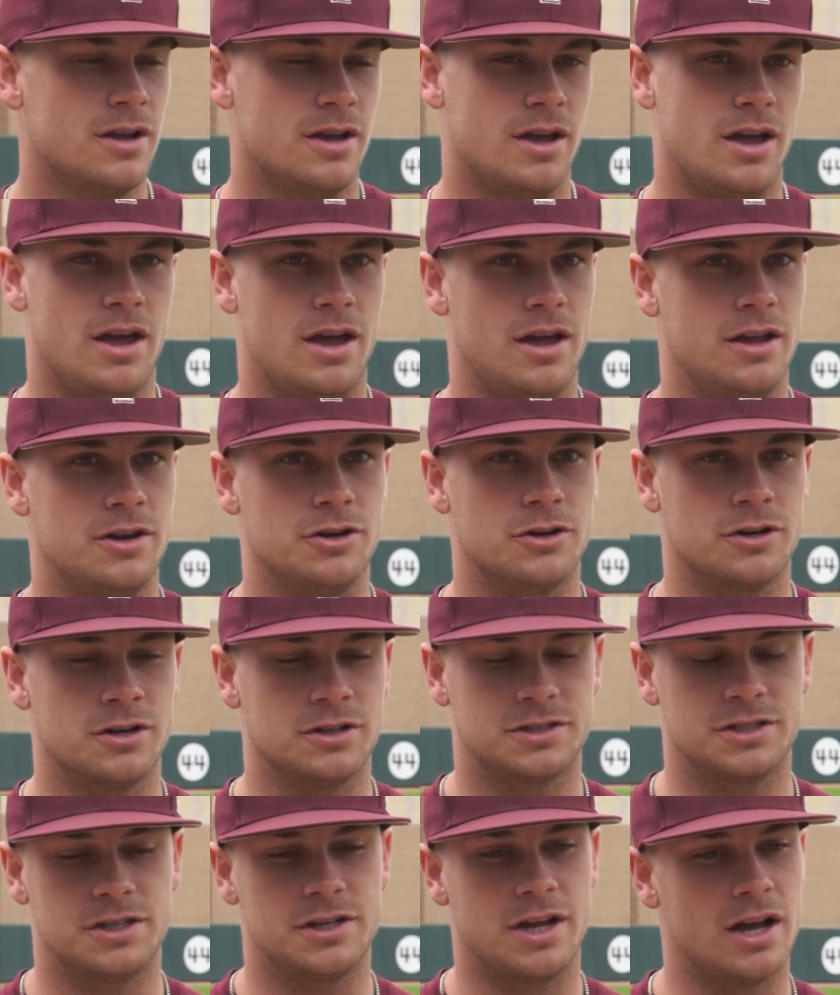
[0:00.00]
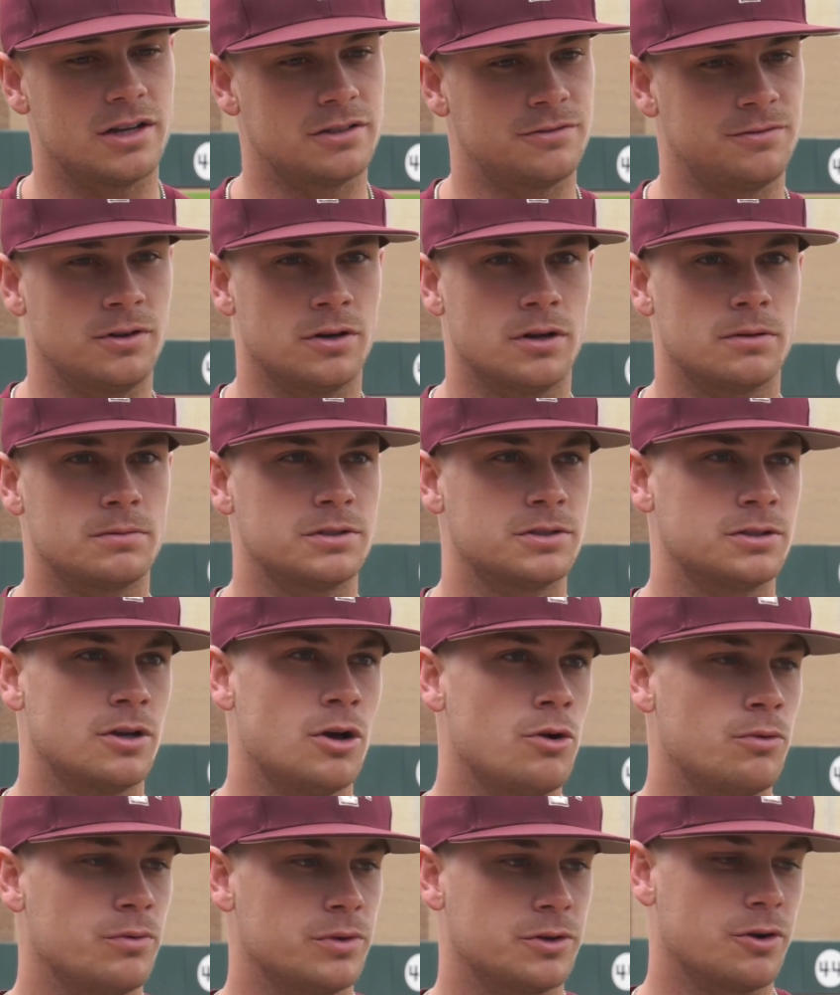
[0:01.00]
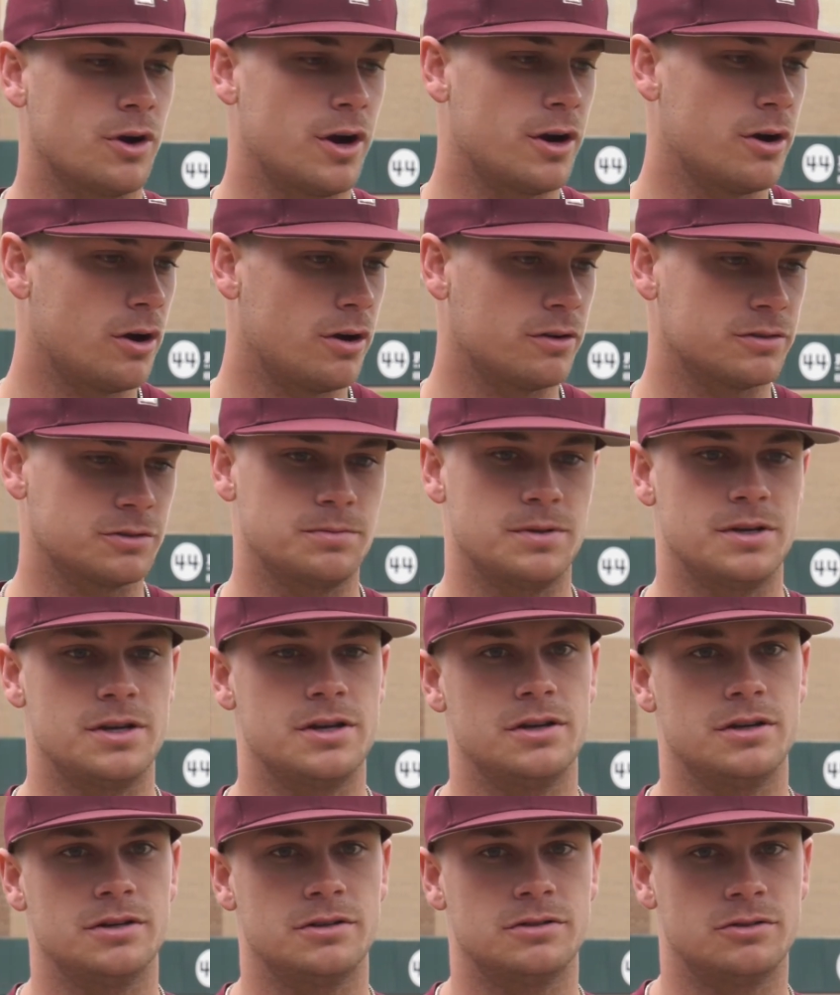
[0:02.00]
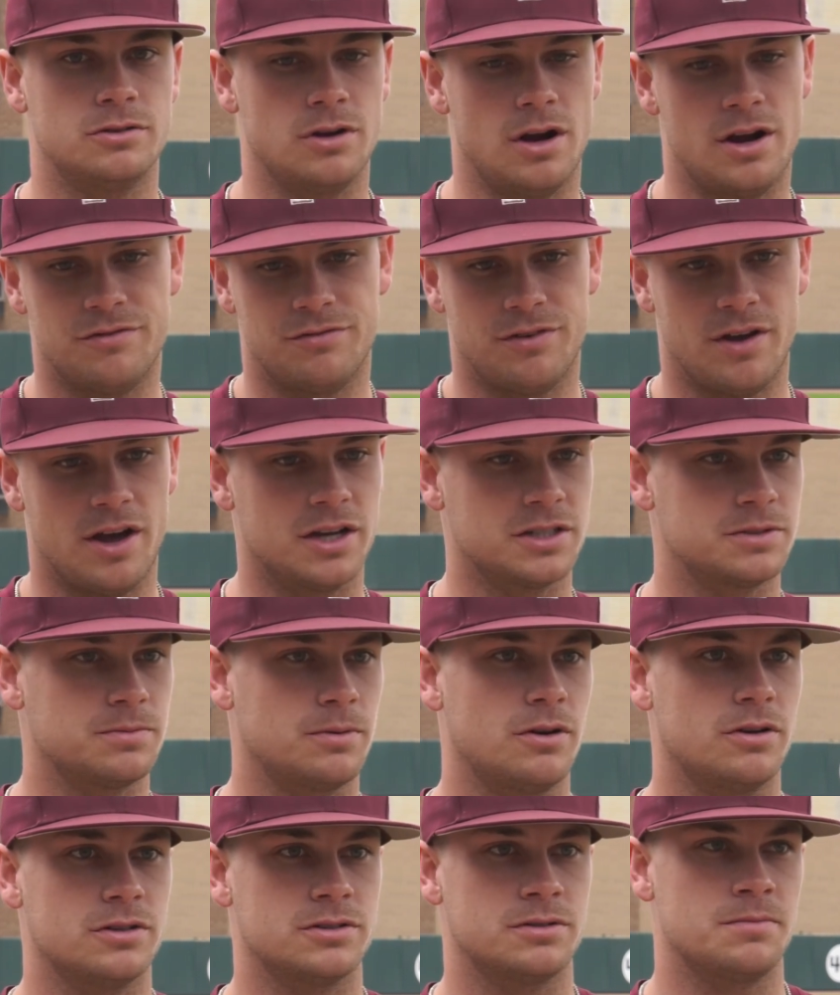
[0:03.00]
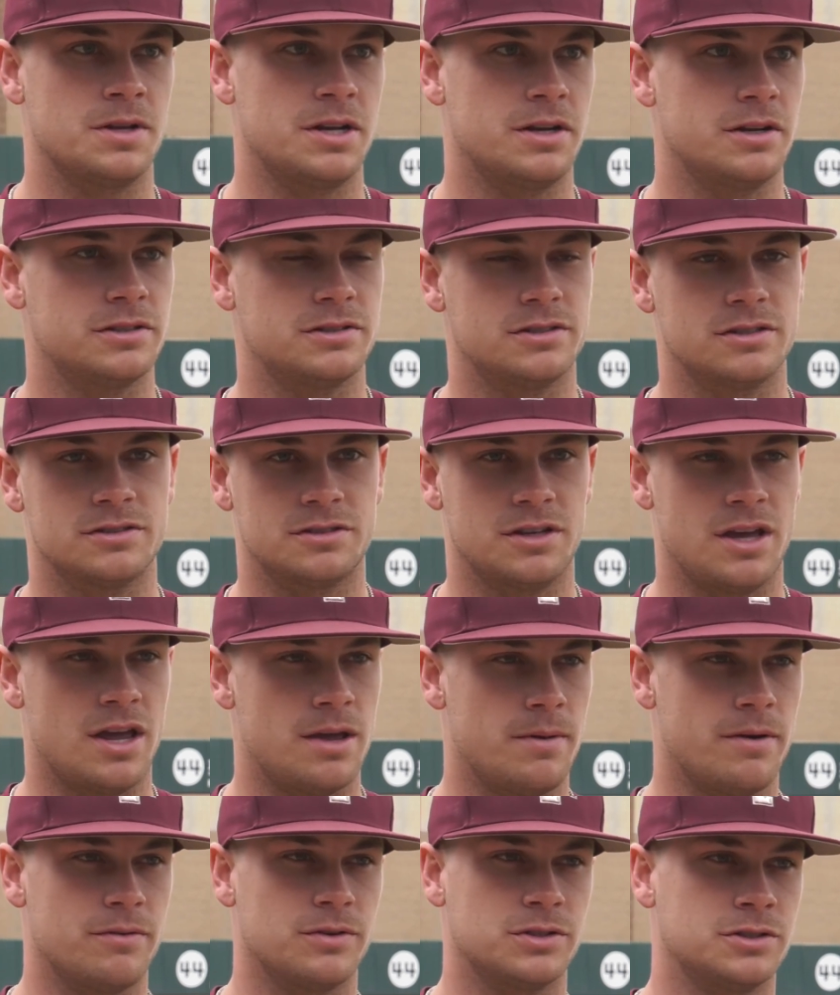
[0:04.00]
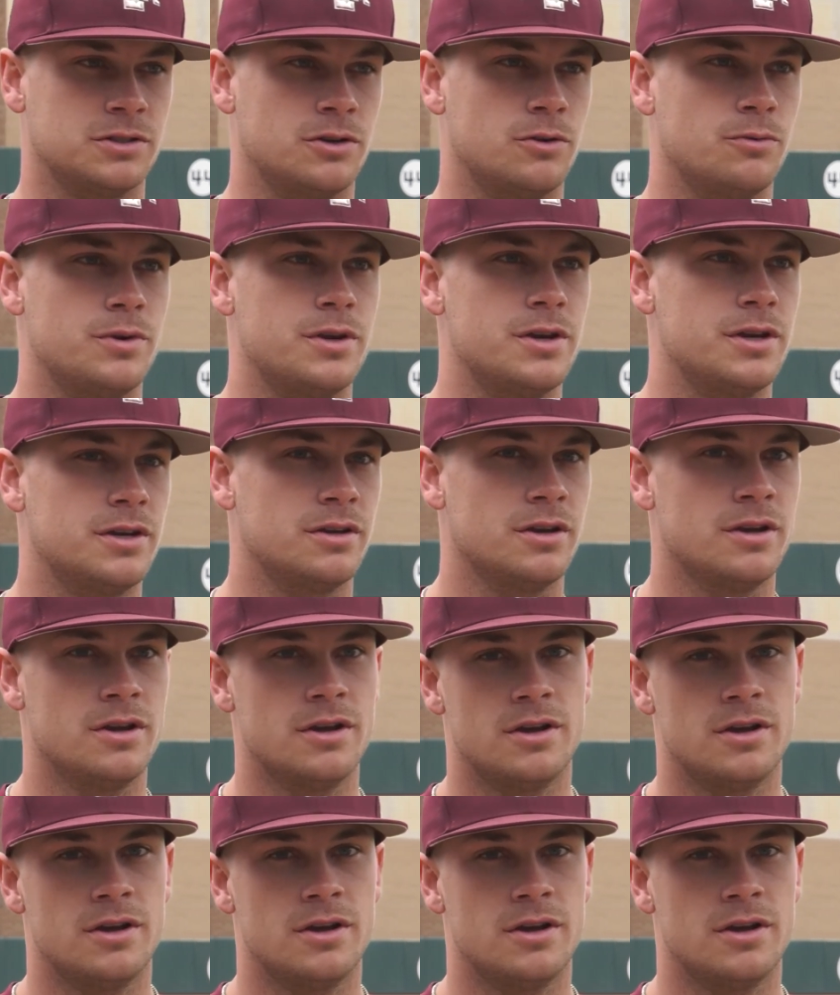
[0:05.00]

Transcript: and you're going to see guys filling up the zone with great off speed, great fastballs. I mean, it's the same every single week,